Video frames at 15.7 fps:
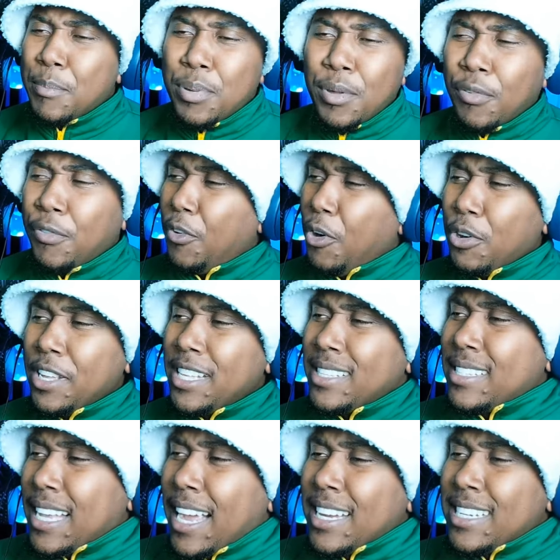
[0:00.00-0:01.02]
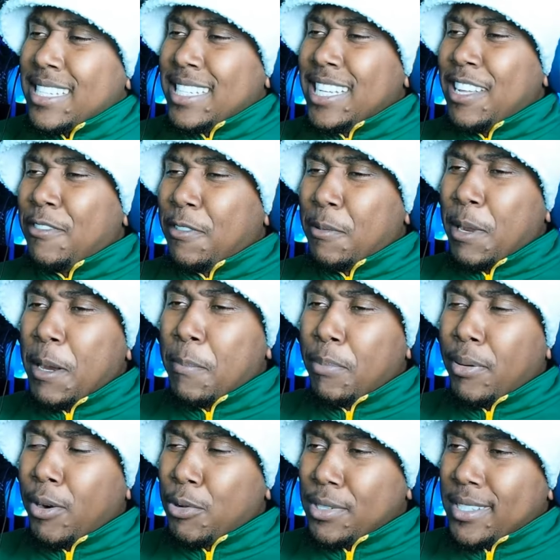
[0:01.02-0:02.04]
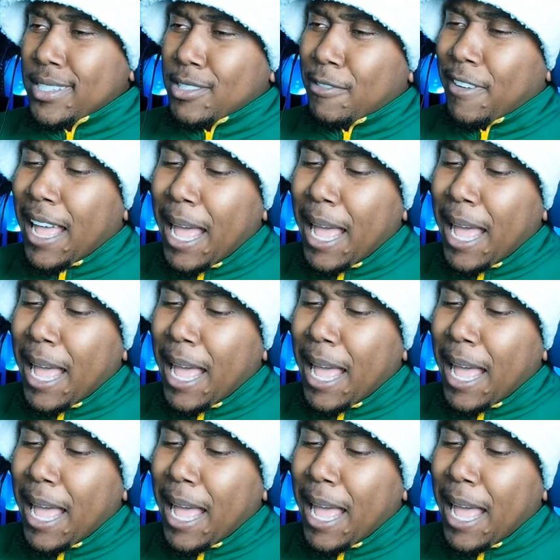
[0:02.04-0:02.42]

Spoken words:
Before it's actually even in process of